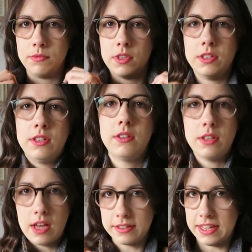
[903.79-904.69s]
Because
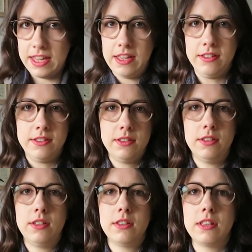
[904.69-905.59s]
as it is,
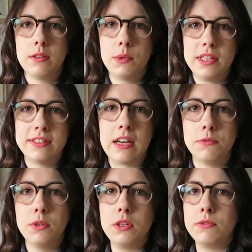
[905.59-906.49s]
with it
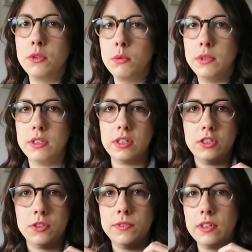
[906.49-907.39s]
sat fully forward, I
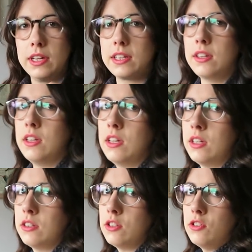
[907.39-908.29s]
just feel like
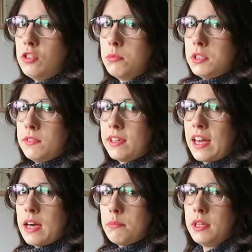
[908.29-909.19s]
there's too much of a
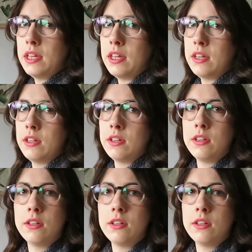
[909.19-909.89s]
gap here.